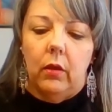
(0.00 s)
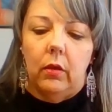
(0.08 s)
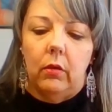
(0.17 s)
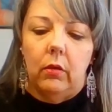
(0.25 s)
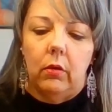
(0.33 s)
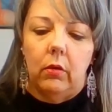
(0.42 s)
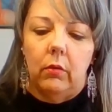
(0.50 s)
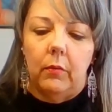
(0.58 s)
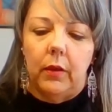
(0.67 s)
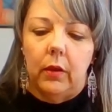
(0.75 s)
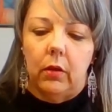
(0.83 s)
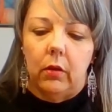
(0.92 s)
I oh
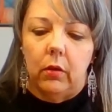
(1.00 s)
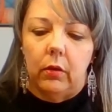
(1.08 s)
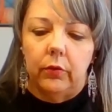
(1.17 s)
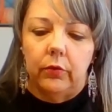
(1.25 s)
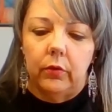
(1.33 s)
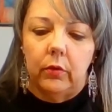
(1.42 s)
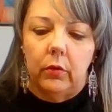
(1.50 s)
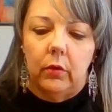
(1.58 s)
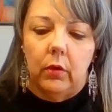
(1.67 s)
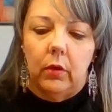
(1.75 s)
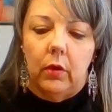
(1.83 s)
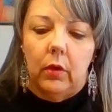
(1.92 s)
my gosh
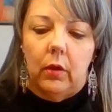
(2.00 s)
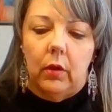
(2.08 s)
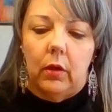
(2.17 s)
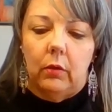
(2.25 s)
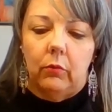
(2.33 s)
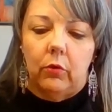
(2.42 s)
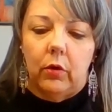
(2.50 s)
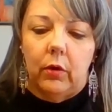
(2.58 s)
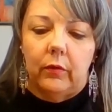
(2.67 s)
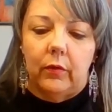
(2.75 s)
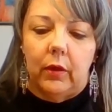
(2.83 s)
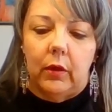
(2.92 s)
I'm
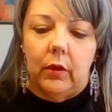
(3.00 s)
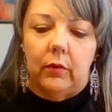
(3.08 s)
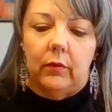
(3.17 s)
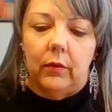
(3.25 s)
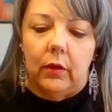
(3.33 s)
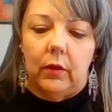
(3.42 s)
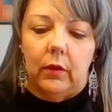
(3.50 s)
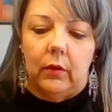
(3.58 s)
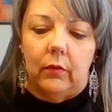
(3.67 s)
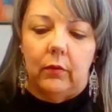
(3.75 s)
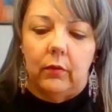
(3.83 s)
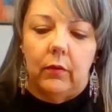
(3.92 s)
cross-eyed as it
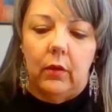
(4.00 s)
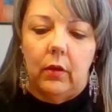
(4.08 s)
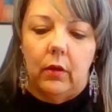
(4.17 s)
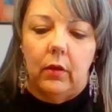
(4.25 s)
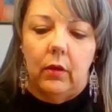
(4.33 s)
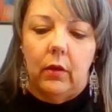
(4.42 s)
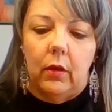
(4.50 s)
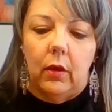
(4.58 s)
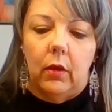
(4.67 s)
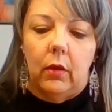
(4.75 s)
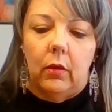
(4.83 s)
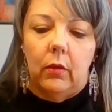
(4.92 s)
is
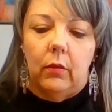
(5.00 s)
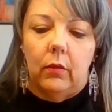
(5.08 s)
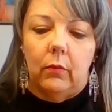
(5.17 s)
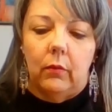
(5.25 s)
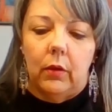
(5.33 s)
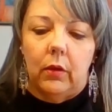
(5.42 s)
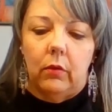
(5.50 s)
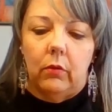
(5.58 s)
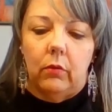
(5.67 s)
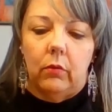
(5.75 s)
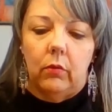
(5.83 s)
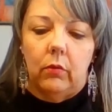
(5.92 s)
there we
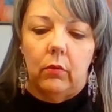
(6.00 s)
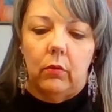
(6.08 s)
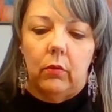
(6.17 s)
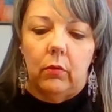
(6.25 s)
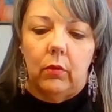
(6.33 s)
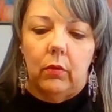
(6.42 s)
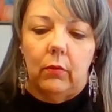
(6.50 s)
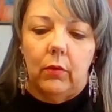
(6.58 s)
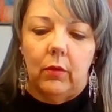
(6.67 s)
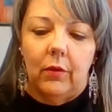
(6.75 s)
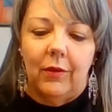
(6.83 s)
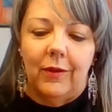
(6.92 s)
go.
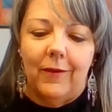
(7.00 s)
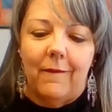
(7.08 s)
There.